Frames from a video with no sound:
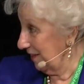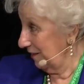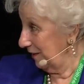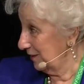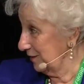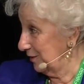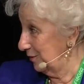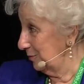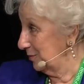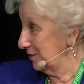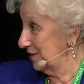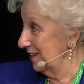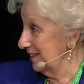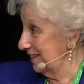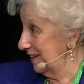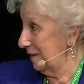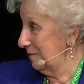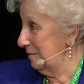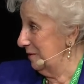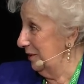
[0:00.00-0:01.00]
telephone
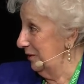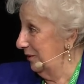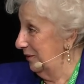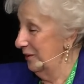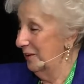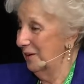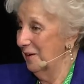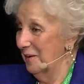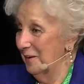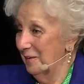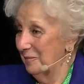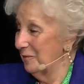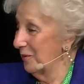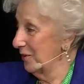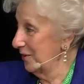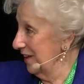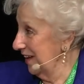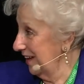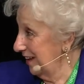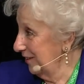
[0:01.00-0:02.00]
number.
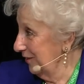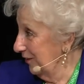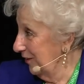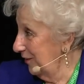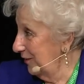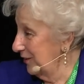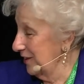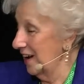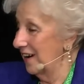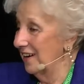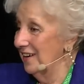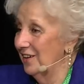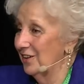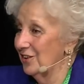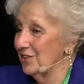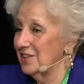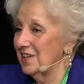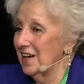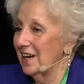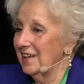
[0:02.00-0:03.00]
So we
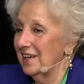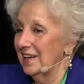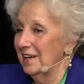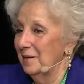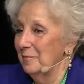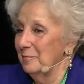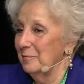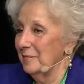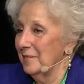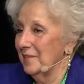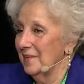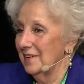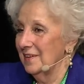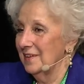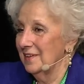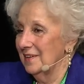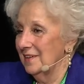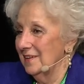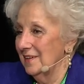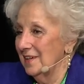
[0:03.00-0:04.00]
were
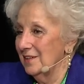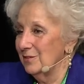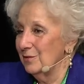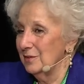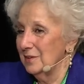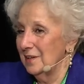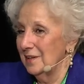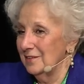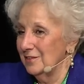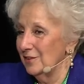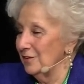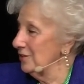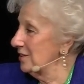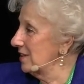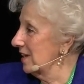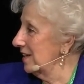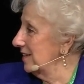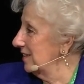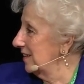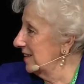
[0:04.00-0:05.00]
just
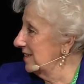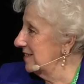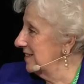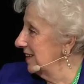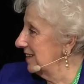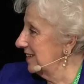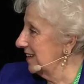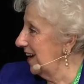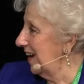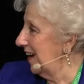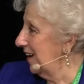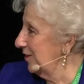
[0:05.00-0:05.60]
identified.